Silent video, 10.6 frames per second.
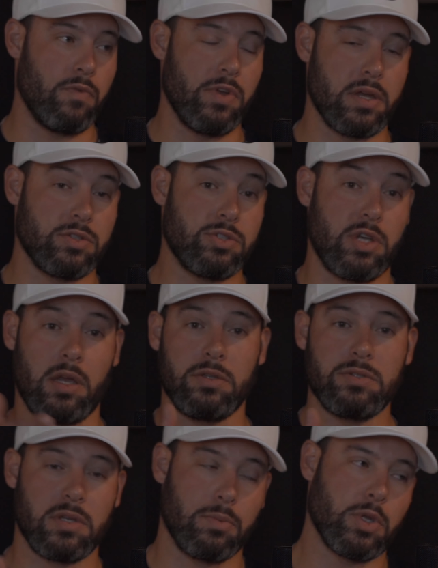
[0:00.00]
it has
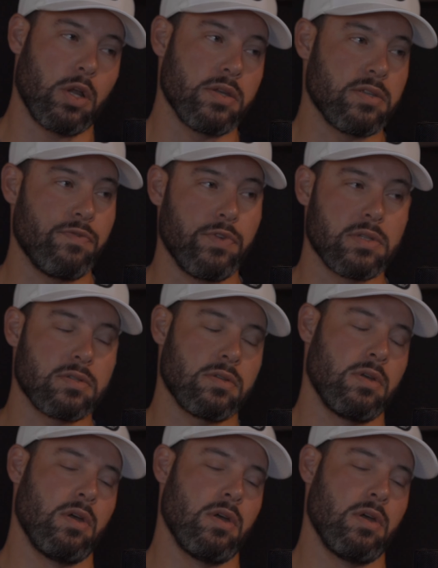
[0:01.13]
changed. And I'm curious if it's